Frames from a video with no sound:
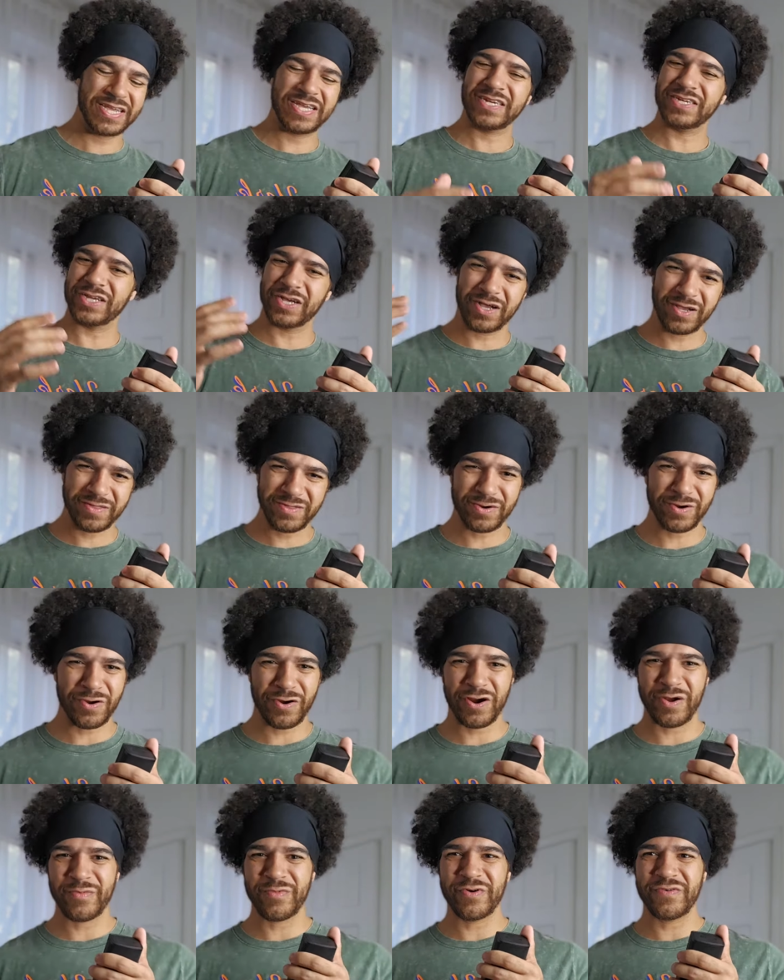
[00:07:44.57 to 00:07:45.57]
to other
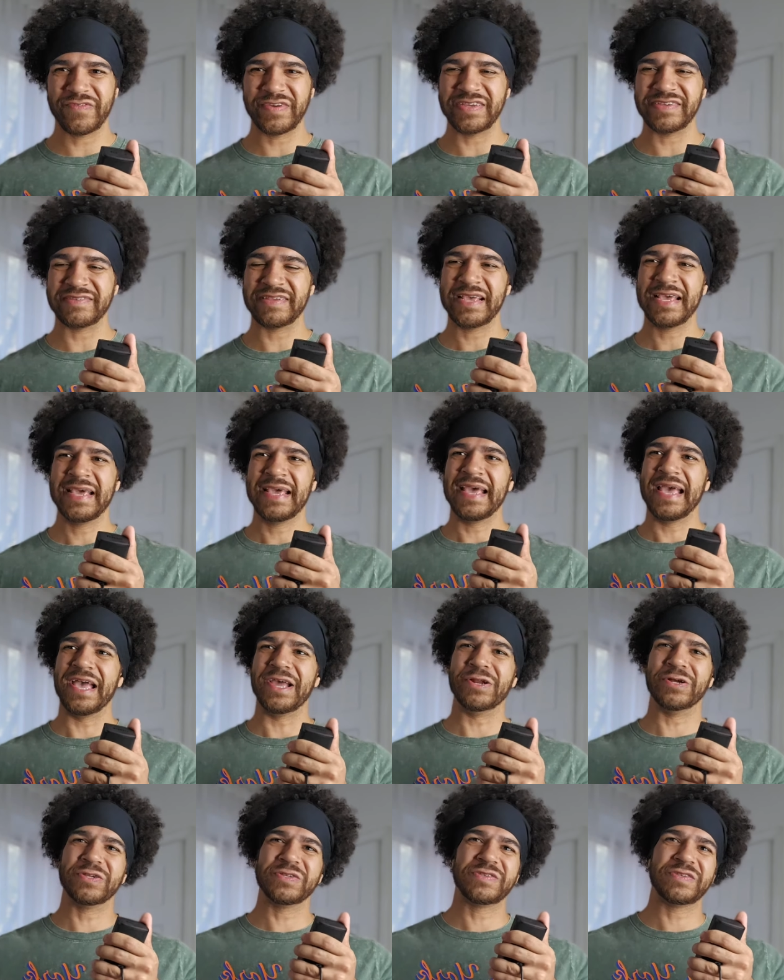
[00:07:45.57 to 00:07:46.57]
horror movies and
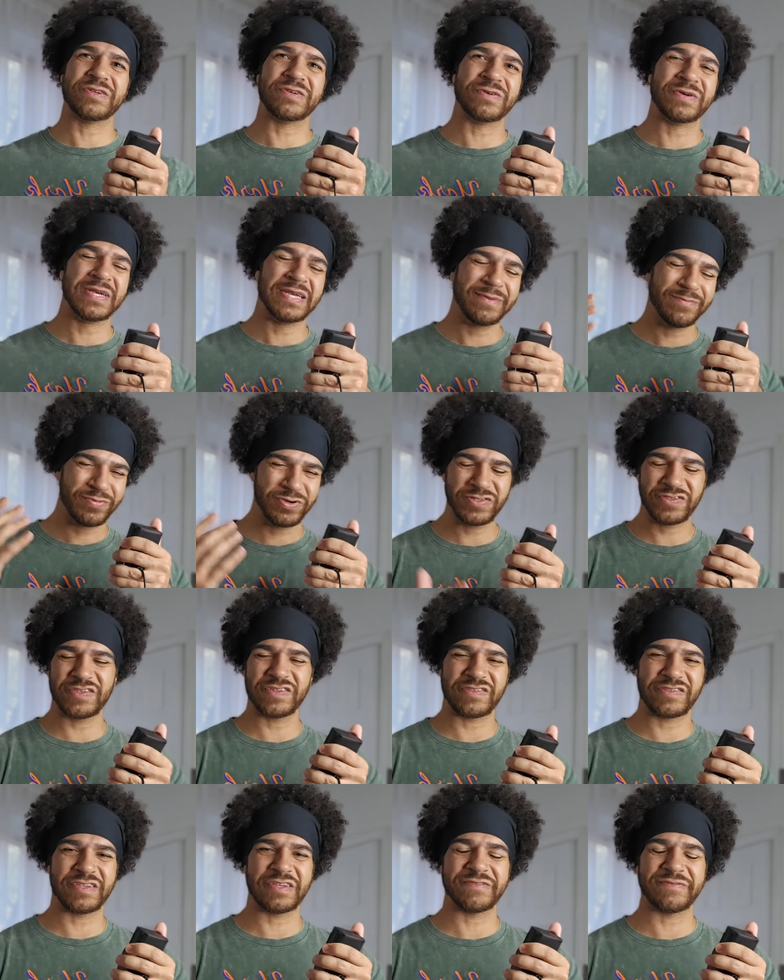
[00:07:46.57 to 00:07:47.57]
also puts
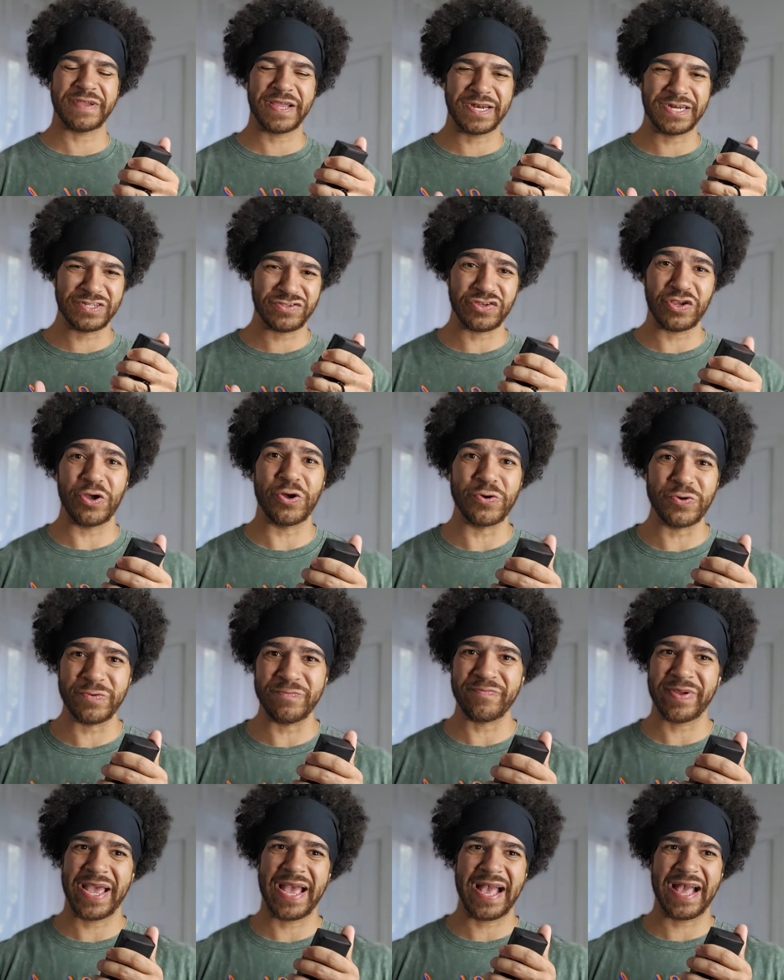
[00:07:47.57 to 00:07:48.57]
itself on its own
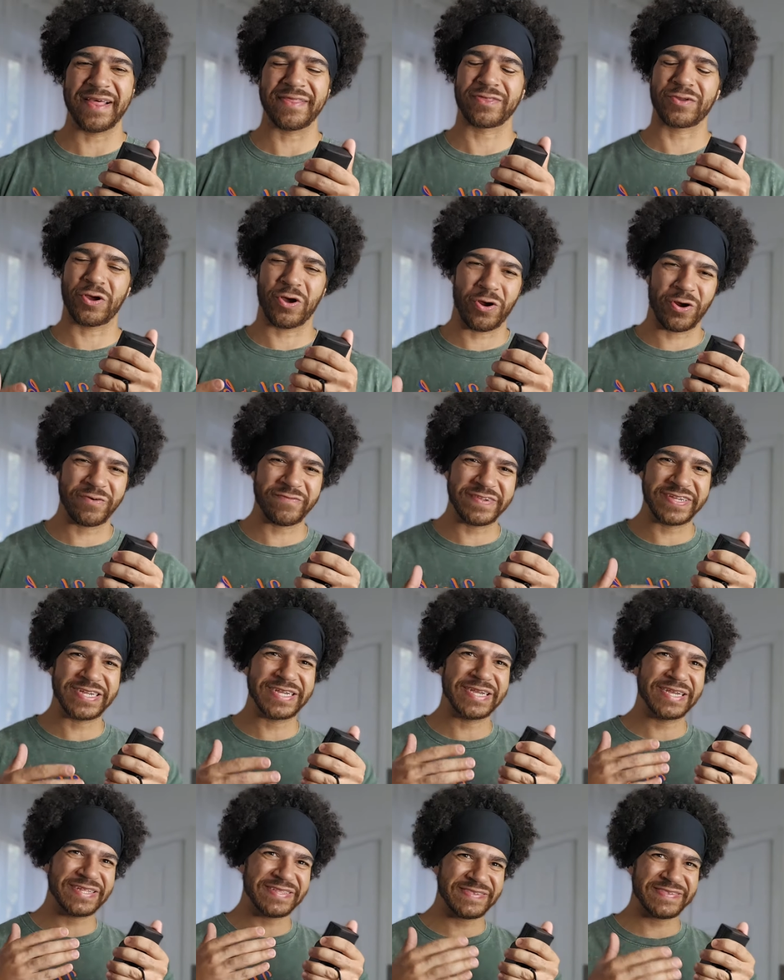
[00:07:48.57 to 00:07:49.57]
path, carving
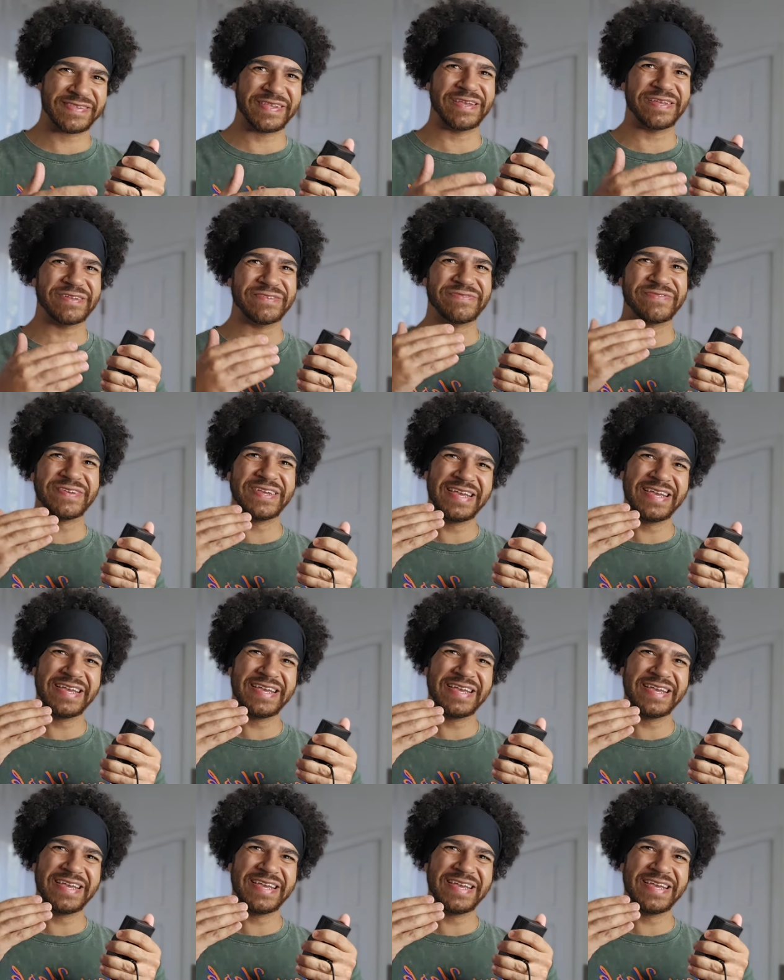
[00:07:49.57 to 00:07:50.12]
itself